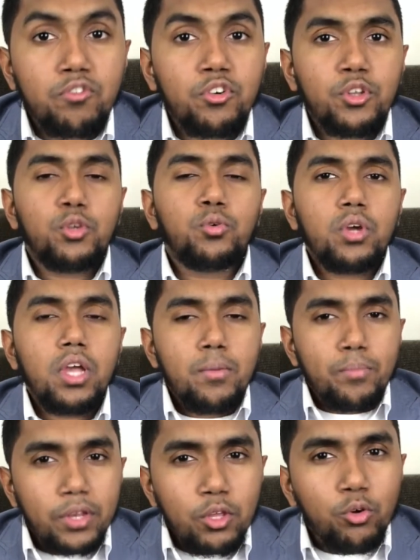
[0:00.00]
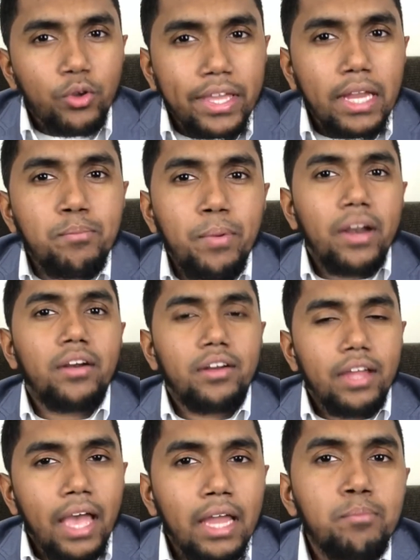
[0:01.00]
for you, but you could get better
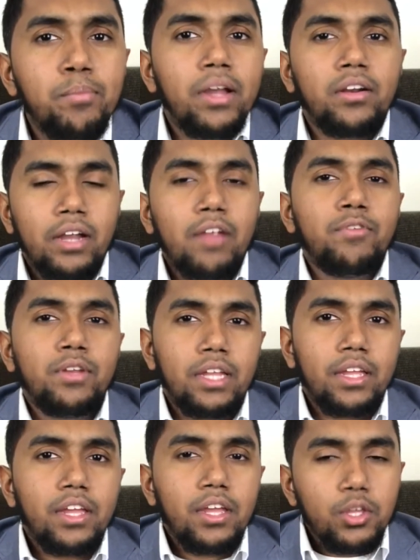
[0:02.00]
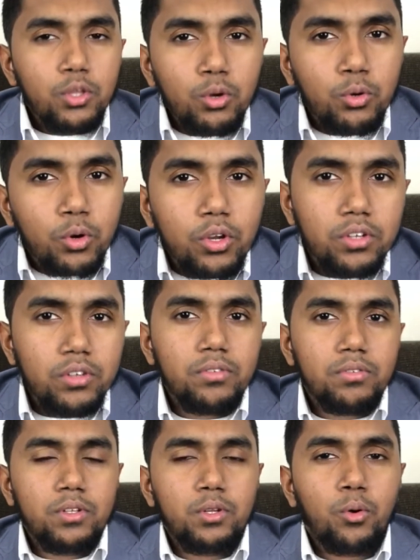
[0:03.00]
and better every day. You could,
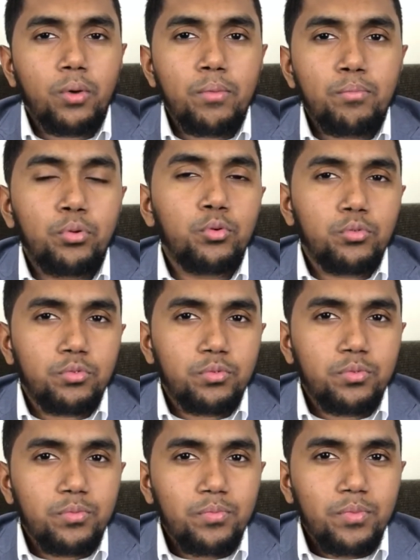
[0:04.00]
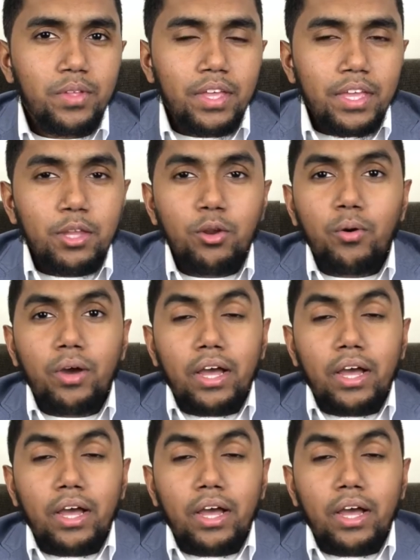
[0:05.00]
improve. Sheikh